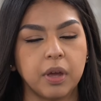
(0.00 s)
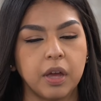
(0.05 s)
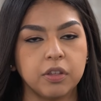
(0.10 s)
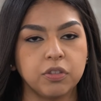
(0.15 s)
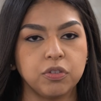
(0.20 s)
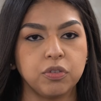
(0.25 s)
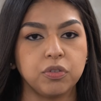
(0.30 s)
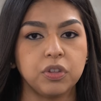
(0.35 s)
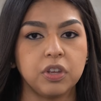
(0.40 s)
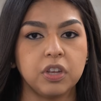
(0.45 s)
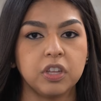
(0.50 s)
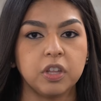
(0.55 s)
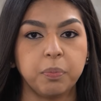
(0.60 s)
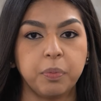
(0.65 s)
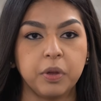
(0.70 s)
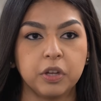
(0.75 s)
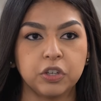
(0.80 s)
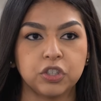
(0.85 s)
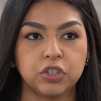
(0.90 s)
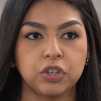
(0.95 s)
As you see in the
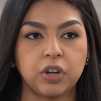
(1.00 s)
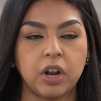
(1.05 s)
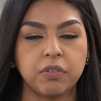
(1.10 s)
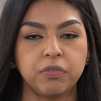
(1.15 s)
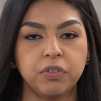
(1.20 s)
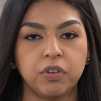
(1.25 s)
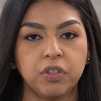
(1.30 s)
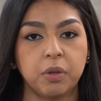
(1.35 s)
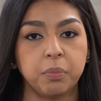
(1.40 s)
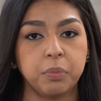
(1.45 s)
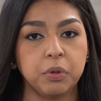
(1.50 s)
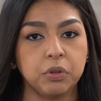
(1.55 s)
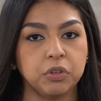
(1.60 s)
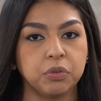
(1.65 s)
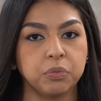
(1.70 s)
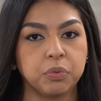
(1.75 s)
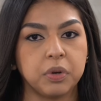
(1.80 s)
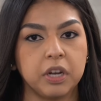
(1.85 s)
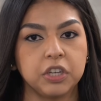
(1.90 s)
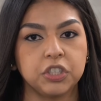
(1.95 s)
picture, I feel that
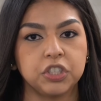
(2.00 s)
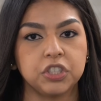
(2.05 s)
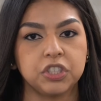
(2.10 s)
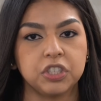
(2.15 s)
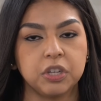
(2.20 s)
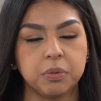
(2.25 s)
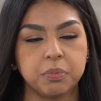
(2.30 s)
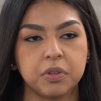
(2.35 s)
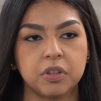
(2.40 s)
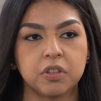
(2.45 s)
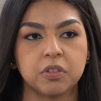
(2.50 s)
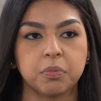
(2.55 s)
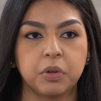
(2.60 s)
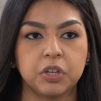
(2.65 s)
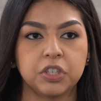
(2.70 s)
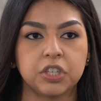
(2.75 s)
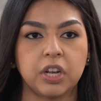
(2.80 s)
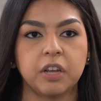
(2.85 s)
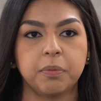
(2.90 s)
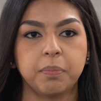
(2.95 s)
building relationships is
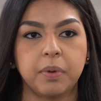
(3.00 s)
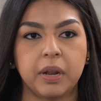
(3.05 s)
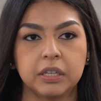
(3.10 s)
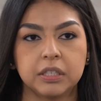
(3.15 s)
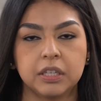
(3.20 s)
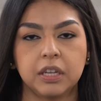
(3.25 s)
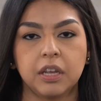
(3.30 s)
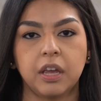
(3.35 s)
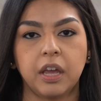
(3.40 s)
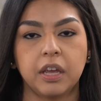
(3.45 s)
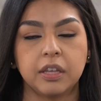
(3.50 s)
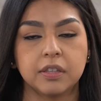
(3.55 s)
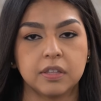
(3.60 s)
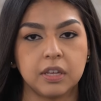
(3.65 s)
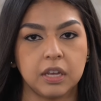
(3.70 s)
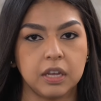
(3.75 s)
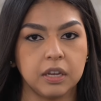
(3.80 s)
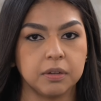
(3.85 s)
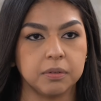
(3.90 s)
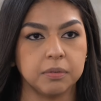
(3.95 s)
much like planting a
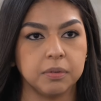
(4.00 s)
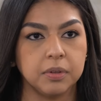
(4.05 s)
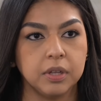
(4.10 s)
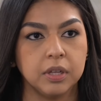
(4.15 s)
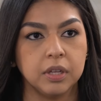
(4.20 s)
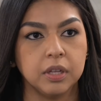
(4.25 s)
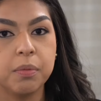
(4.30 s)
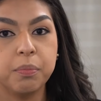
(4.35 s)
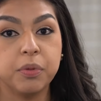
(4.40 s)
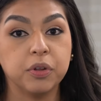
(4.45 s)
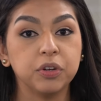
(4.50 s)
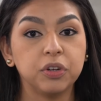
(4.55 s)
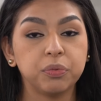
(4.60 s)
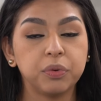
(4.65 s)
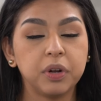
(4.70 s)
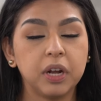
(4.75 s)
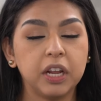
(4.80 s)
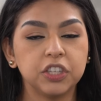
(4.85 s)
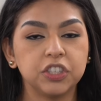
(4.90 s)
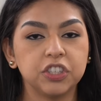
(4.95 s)
seed. Building
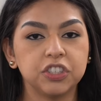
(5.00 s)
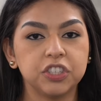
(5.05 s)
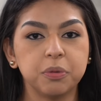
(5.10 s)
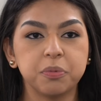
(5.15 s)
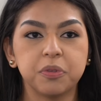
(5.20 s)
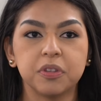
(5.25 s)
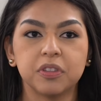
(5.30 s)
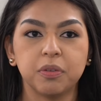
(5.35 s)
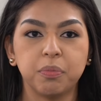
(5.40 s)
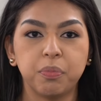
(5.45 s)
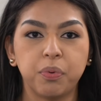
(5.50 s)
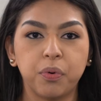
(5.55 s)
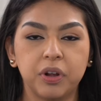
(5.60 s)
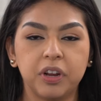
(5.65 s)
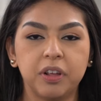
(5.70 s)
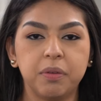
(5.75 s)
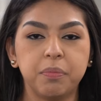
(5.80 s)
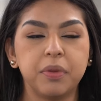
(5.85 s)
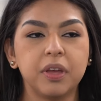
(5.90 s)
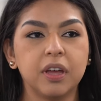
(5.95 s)
relationships is
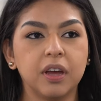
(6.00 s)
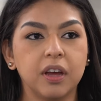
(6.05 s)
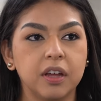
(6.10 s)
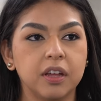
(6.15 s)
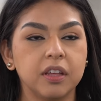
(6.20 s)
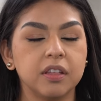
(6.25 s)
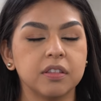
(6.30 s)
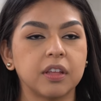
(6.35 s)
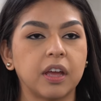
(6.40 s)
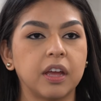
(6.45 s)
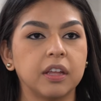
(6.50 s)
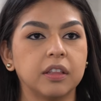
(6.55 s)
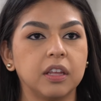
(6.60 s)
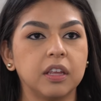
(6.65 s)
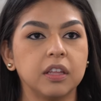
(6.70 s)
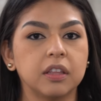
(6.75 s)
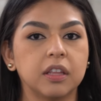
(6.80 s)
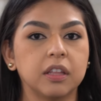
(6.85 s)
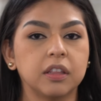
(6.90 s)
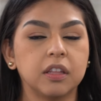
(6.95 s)
important because I
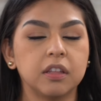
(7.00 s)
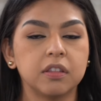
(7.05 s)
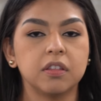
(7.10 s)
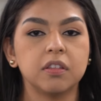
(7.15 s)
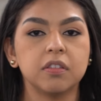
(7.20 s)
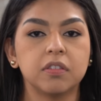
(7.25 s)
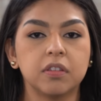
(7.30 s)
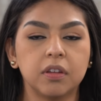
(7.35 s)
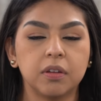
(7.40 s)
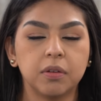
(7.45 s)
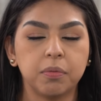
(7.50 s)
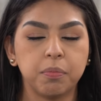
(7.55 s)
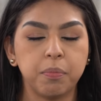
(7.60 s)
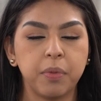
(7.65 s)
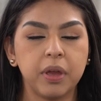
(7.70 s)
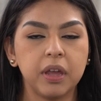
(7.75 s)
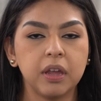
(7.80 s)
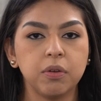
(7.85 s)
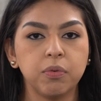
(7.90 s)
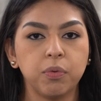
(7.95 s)
think that this is the
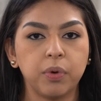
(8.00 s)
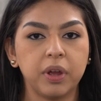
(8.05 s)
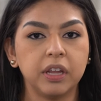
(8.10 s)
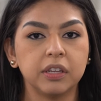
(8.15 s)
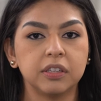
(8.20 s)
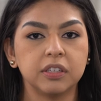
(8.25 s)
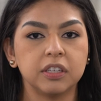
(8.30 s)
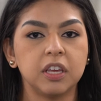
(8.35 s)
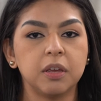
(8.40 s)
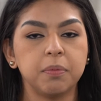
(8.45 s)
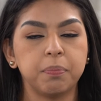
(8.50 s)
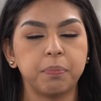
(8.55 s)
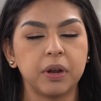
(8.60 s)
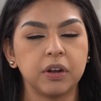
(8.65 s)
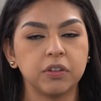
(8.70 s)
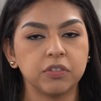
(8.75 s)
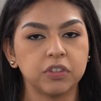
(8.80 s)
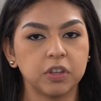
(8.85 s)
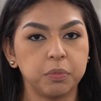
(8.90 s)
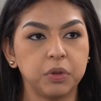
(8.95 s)
main way to keep
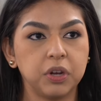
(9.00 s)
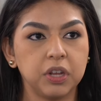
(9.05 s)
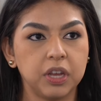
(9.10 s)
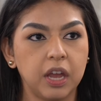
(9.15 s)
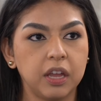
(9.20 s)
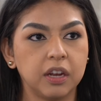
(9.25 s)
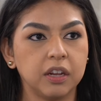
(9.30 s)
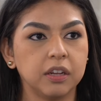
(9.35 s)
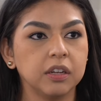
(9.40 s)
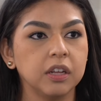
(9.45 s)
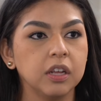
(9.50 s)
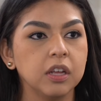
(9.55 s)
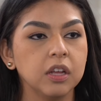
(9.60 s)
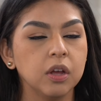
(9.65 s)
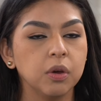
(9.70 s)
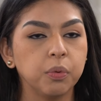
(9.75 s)
parents communicated.